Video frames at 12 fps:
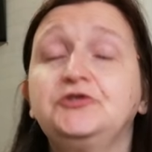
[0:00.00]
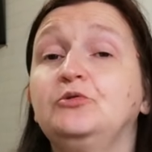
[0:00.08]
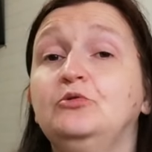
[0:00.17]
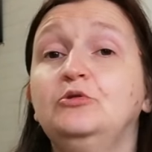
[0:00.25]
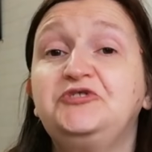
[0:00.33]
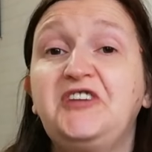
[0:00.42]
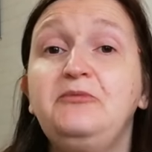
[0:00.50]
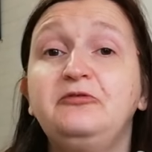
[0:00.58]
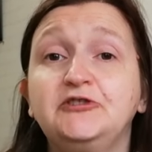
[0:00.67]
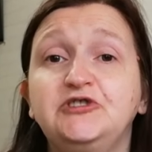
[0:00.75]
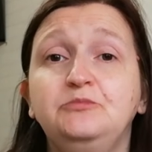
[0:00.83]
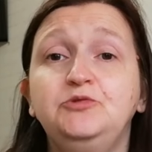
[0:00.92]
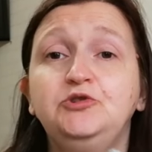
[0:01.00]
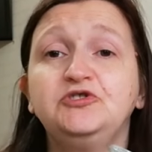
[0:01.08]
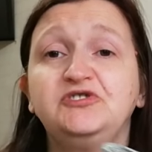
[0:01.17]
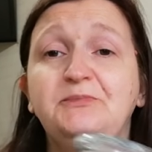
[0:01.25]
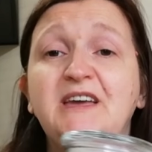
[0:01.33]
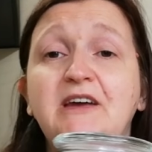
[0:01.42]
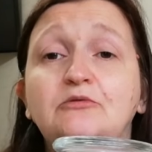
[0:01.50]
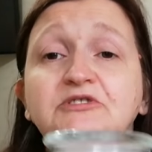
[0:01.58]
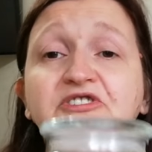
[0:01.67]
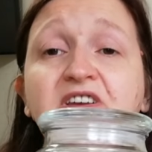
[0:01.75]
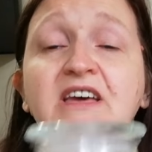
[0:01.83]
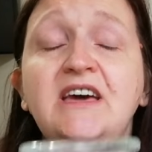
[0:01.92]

so time for some new smells.